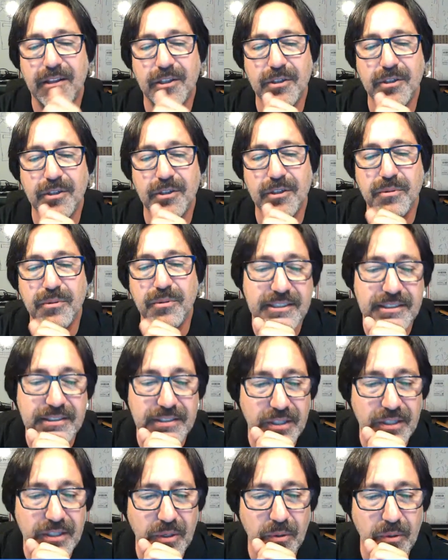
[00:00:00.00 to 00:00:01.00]
Luis
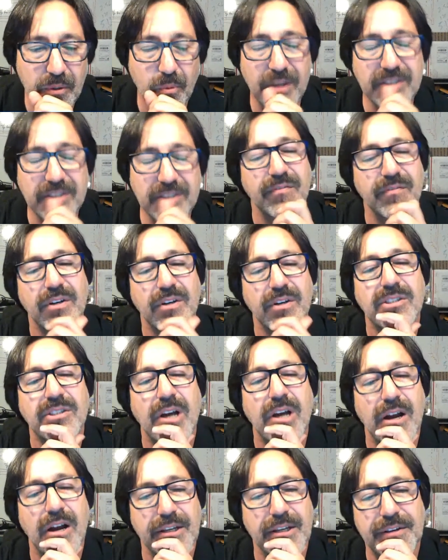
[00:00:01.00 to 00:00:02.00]
wasn't very
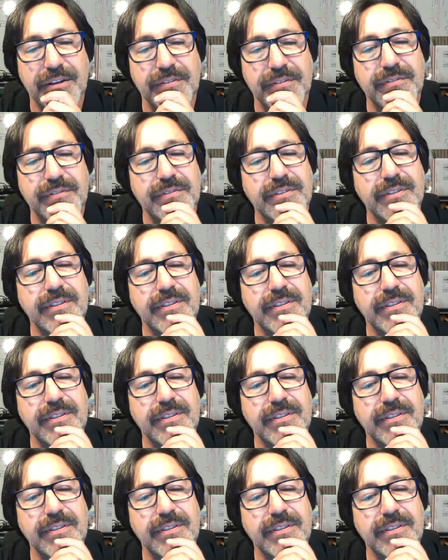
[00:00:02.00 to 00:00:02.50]
talkative.